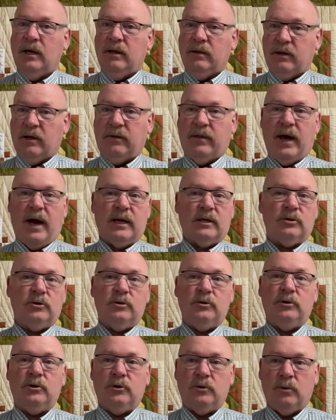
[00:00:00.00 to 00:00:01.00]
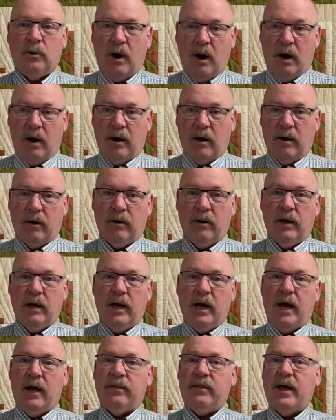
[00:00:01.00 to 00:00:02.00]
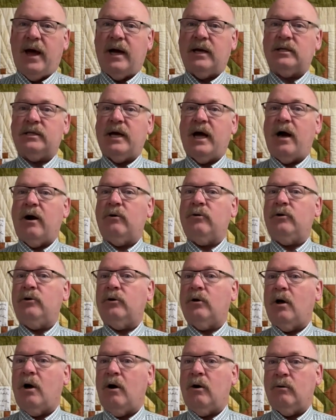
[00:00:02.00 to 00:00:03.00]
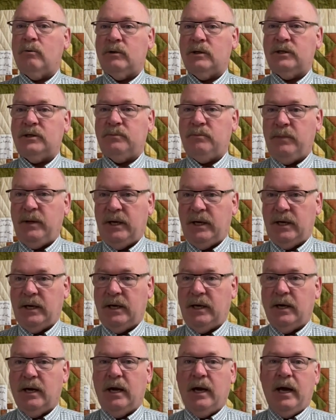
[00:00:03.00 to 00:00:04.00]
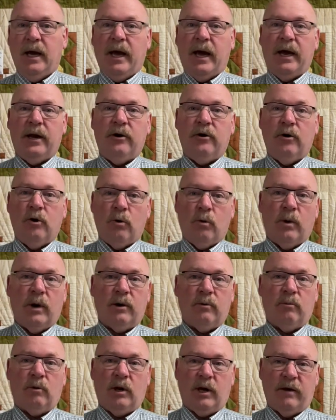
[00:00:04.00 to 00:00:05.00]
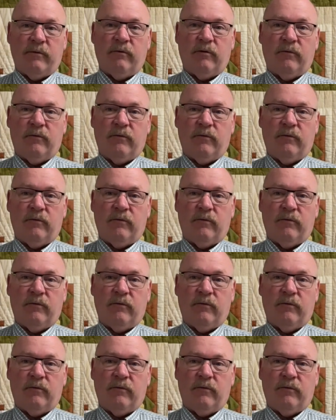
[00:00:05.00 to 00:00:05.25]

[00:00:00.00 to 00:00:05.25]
that that's who you are and that's how you'll always be, and no one will ever